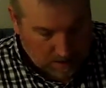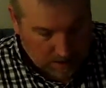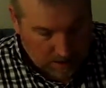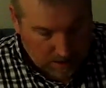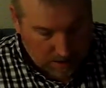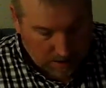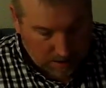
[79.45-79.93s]

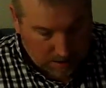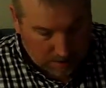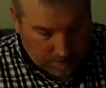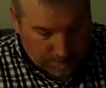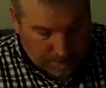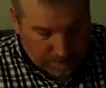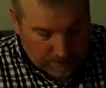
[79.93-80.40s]
And
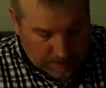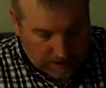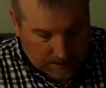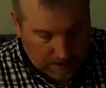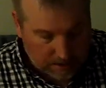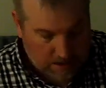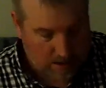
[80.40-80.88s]
hopefully
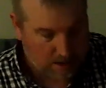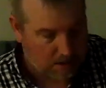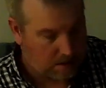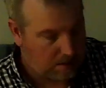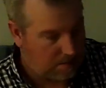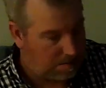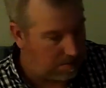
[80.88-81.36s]

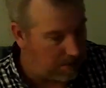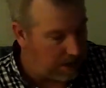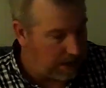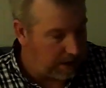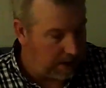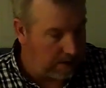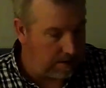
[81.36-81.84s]

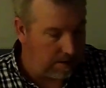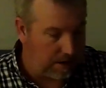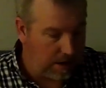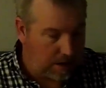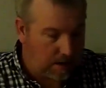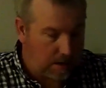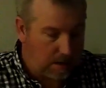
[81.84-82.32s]
my
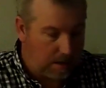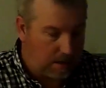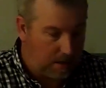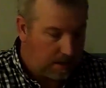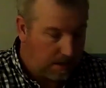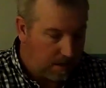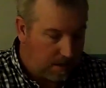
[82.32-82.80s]
internet
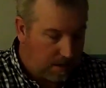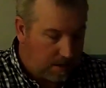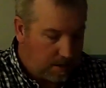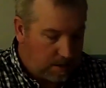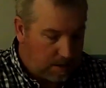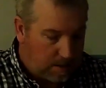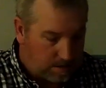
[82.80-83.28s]

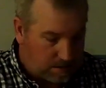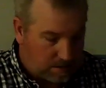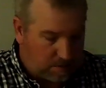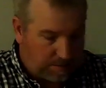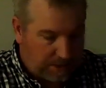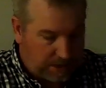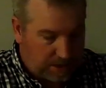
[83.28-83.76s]
is
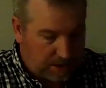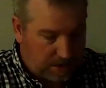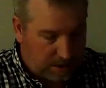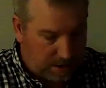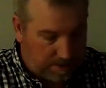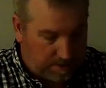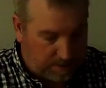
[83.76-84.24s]
going to be good
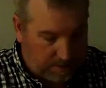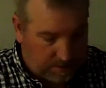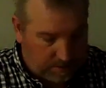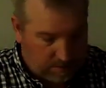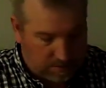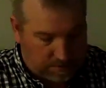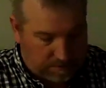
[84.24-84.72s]
enough to
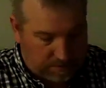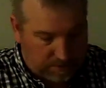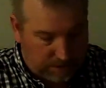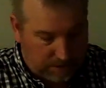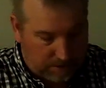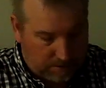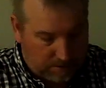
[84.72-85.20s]
do some
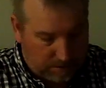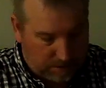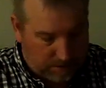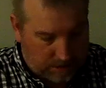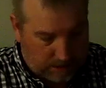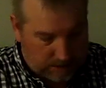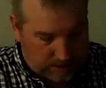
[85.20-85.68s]
videos and
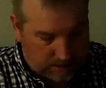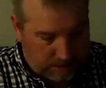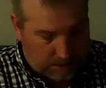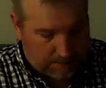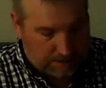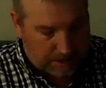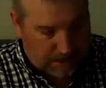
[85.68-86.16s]
things that
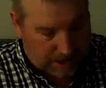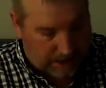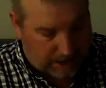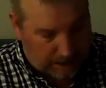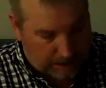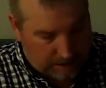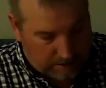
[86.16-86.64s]
I've been
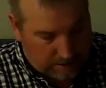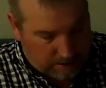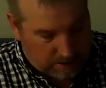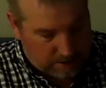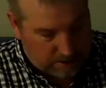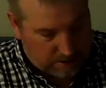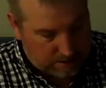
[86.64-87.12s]
lacking
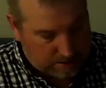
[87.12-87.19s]
on.